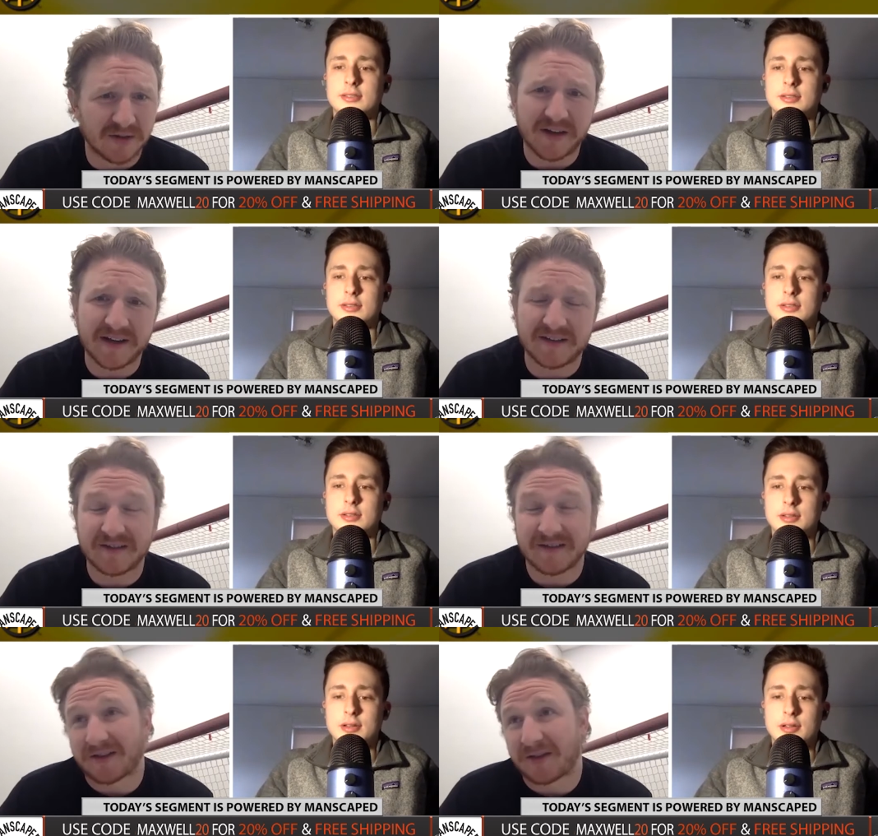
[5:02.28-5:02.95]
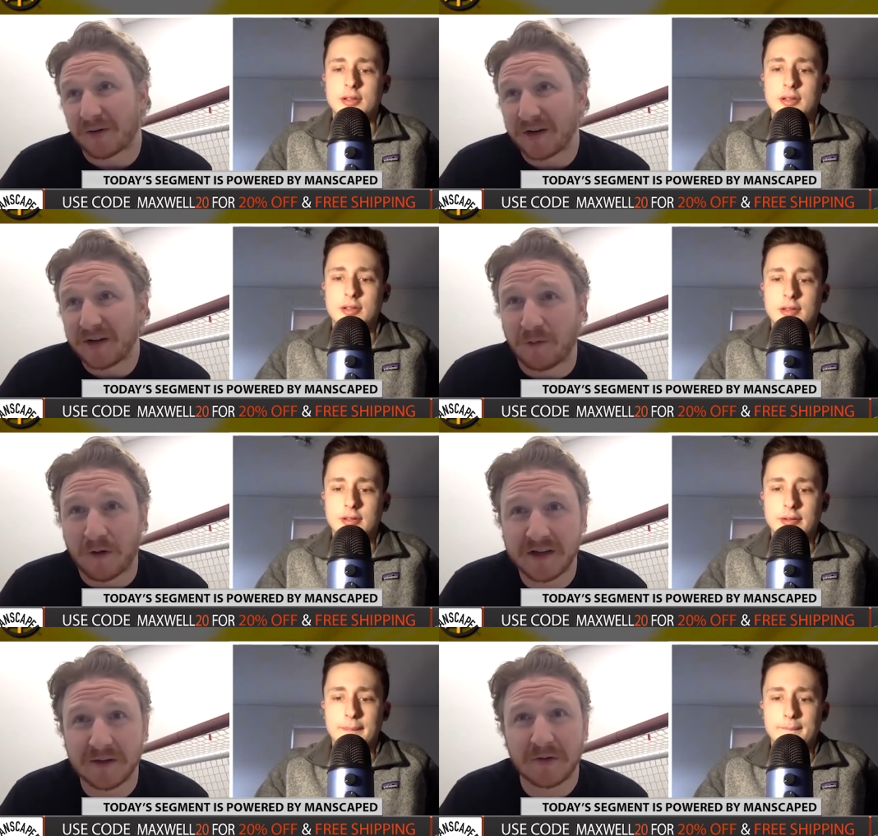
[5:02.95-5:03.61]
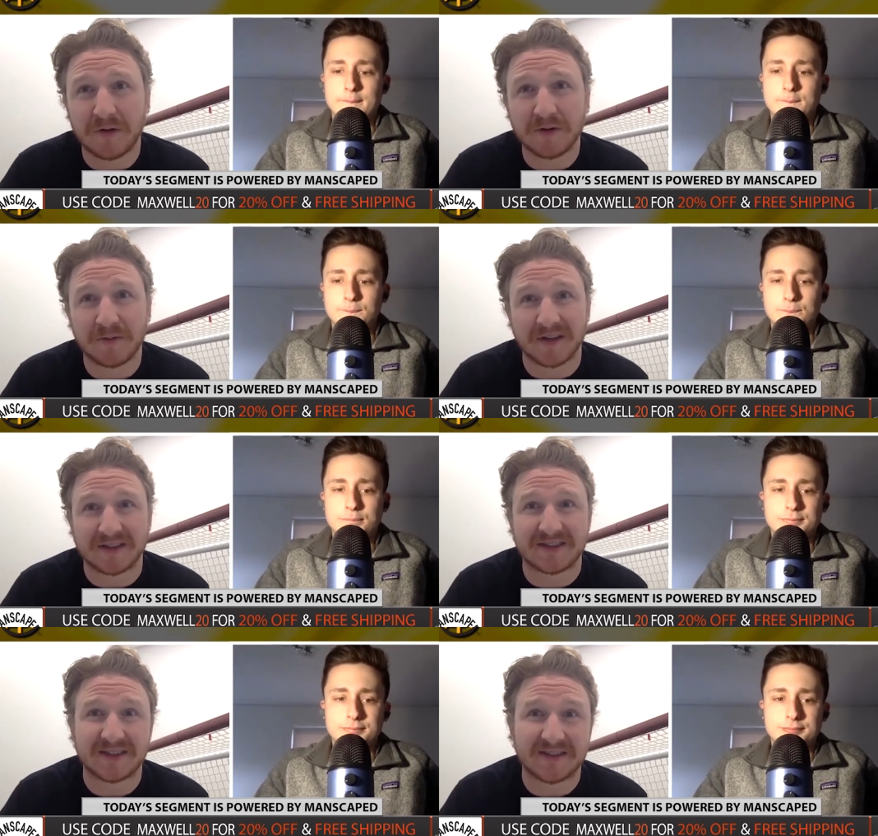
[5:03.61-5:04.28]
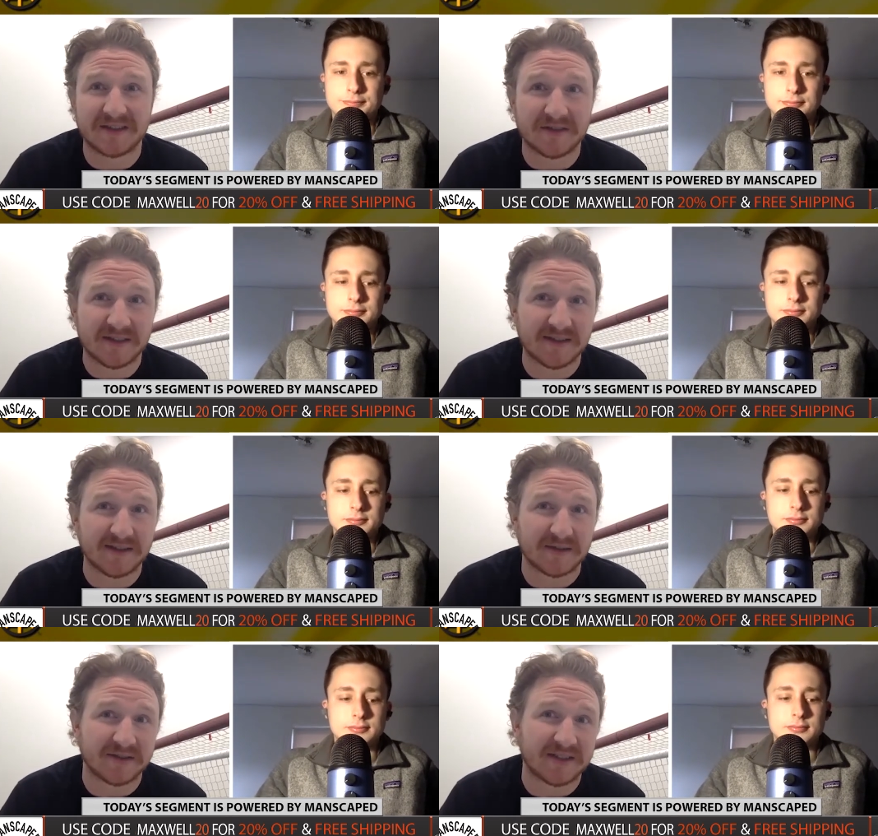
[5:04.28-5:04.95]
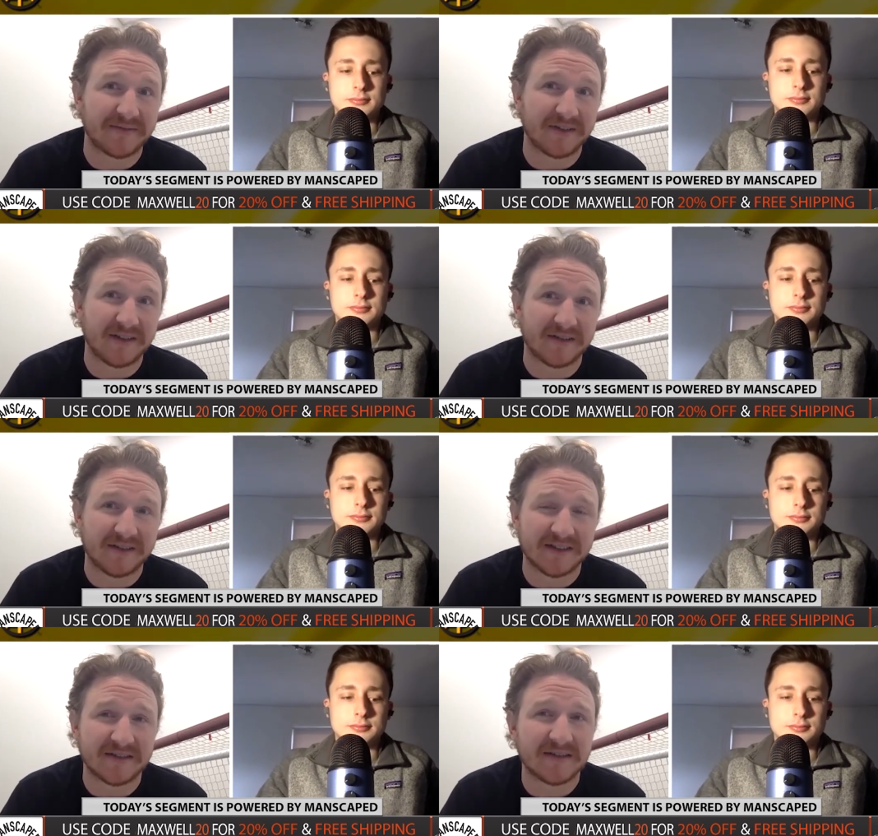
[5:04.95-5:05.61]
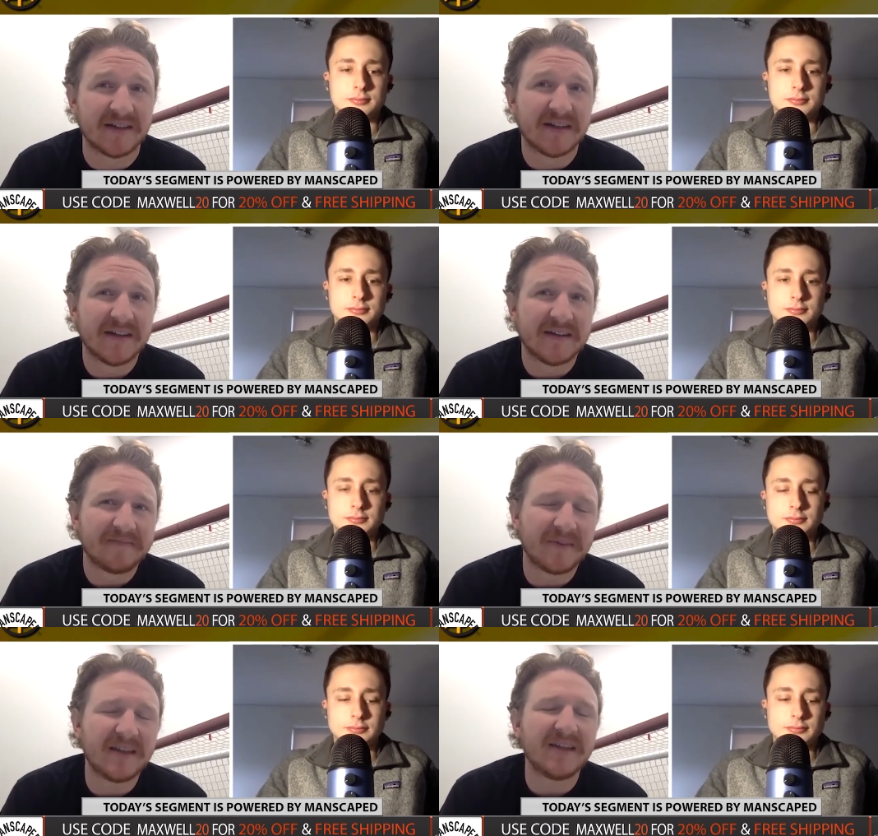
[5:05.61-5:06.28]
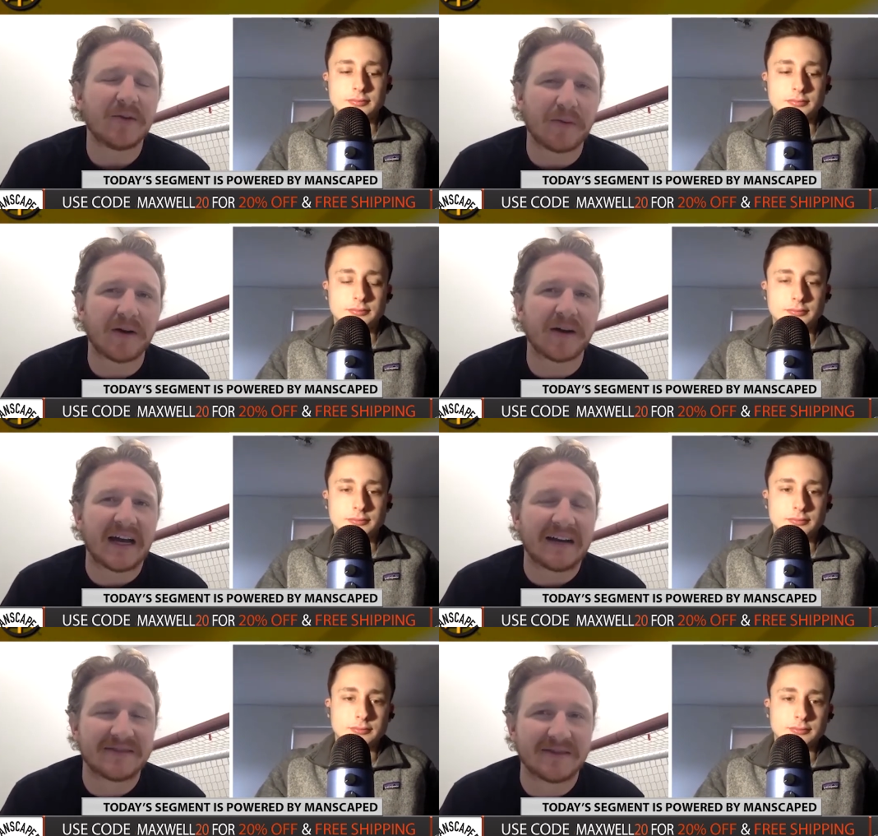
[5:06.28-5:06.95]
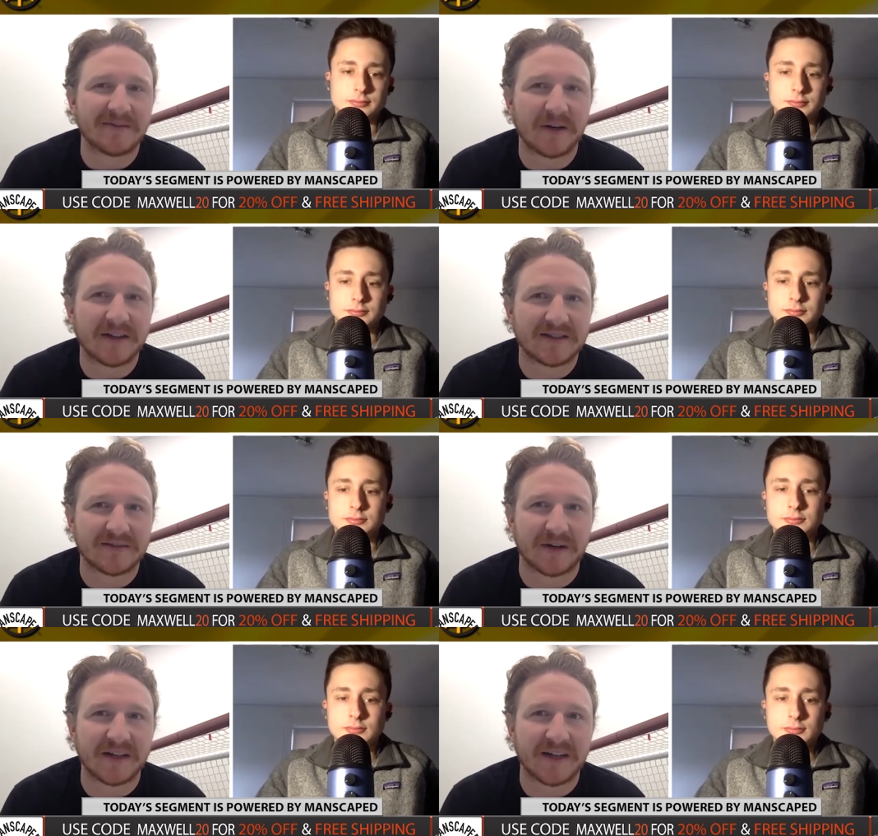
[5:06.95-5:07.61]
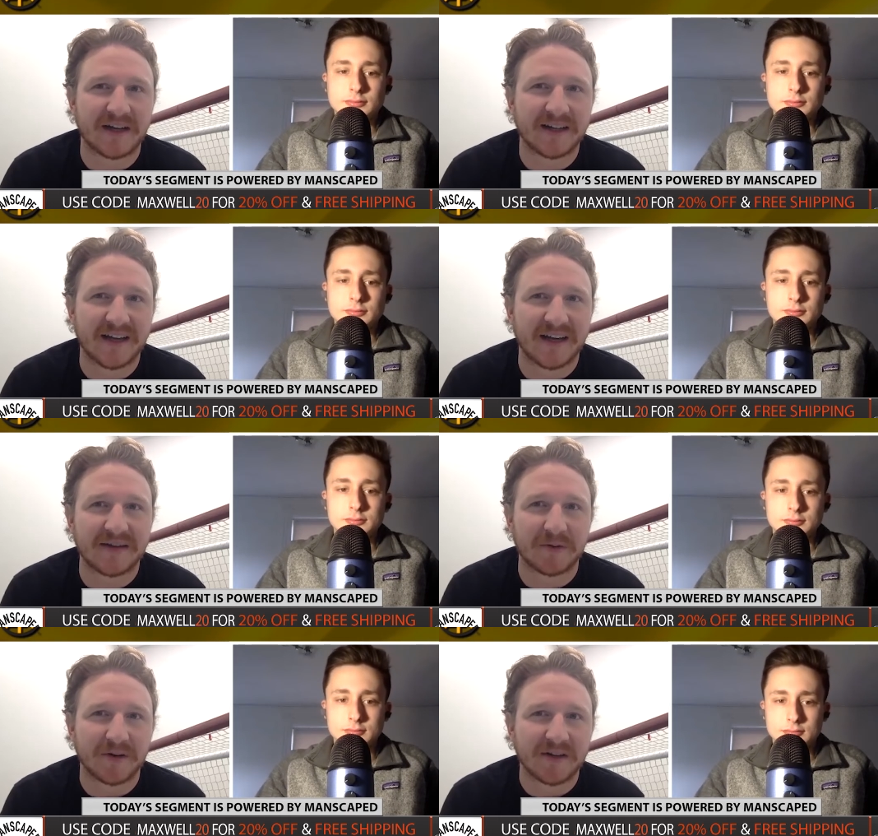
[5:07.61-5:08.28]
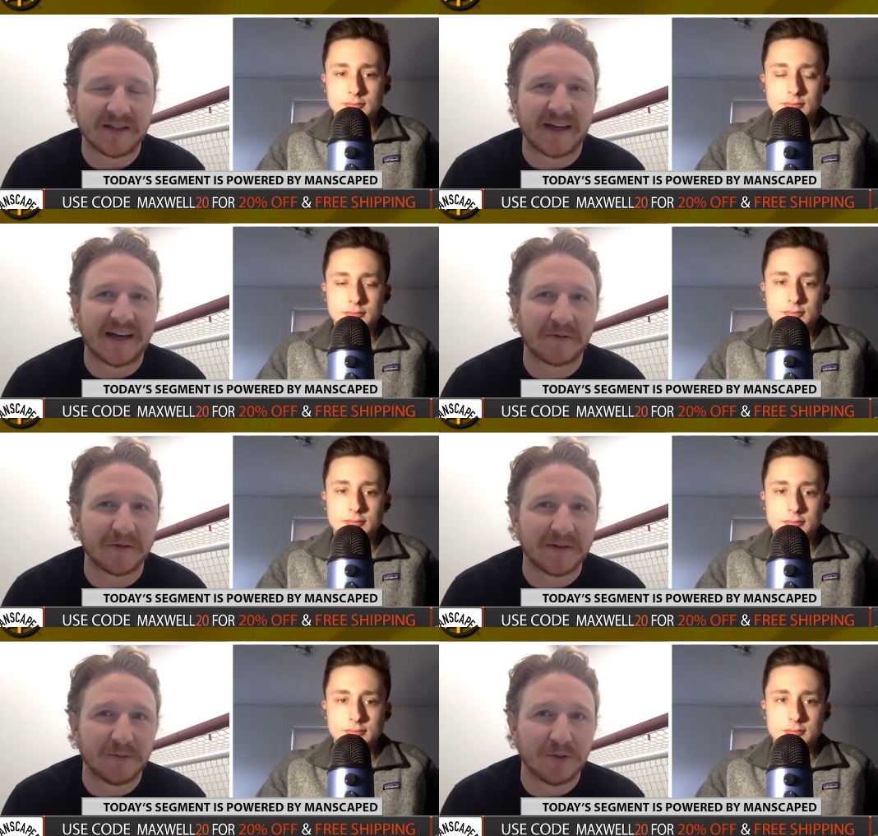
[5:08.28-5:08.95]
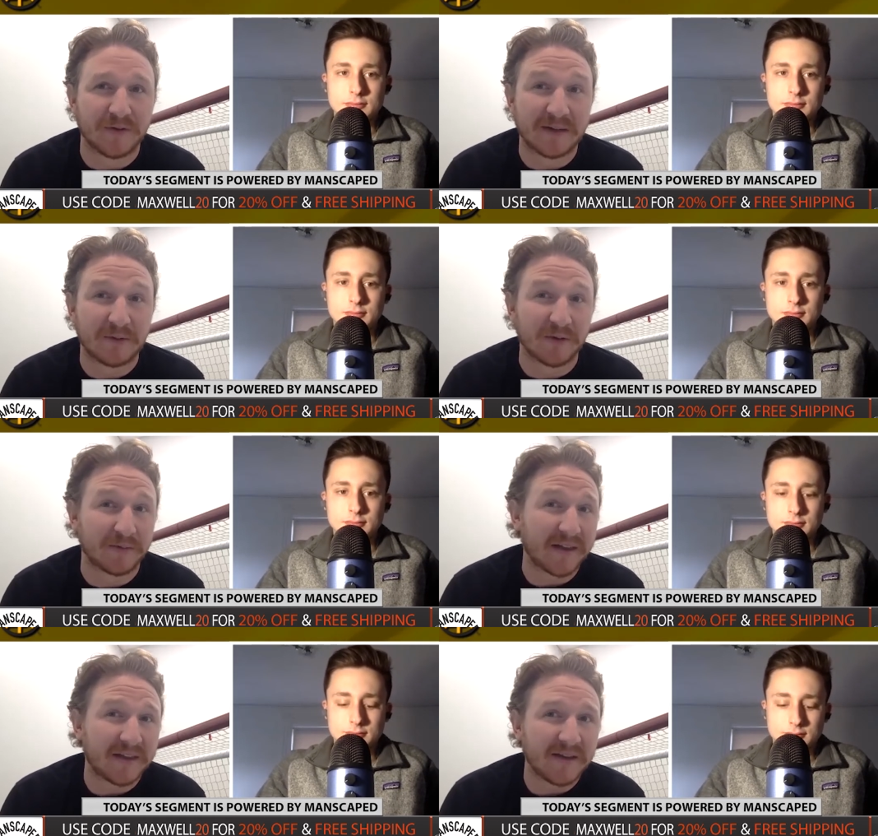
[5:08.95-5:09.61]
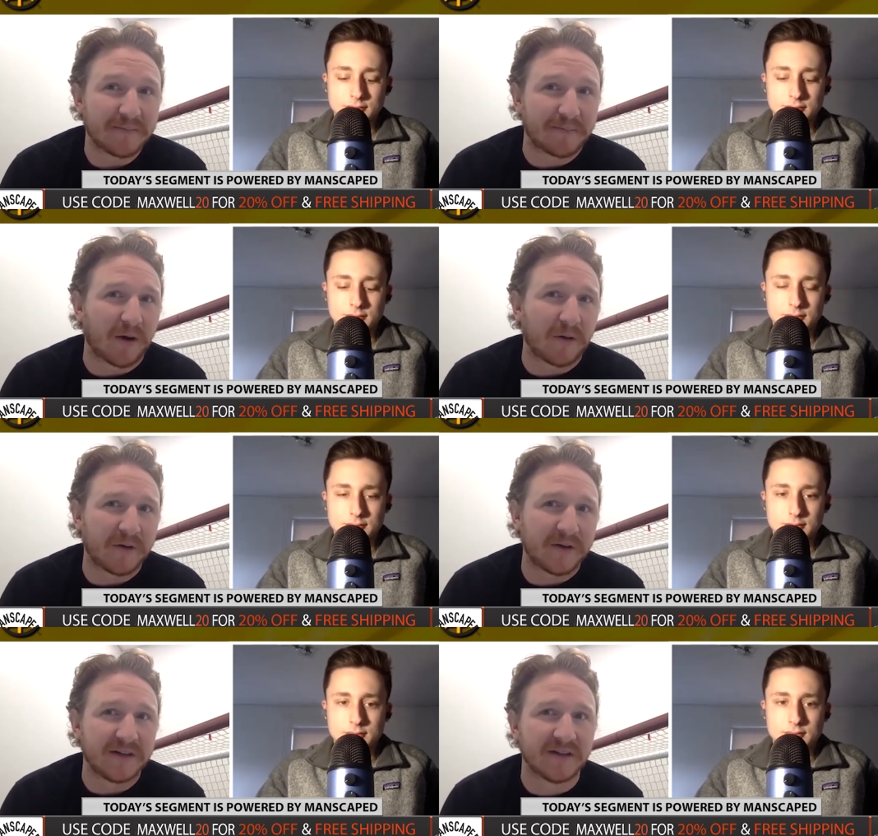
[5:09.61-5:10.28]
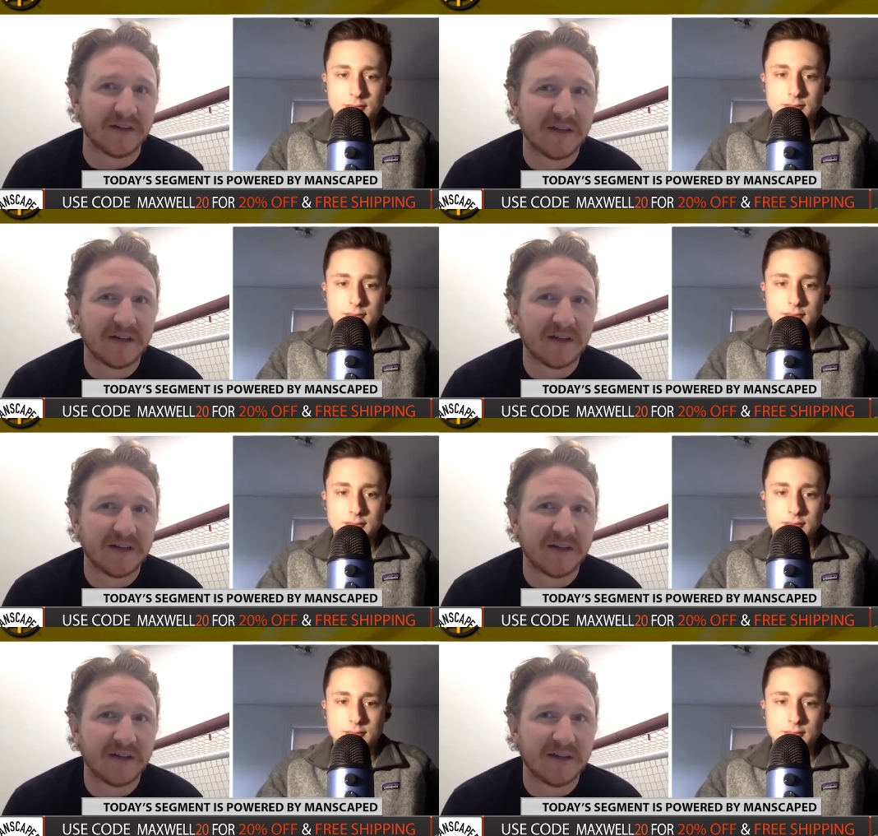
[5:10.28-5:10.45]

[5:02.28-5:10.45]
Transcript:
Speaker 1: like, a thirty-one-year-old with a six-year deal or a seven-year deal you'll probably have some wasted money on the end where you can't really move anymore. But I think barring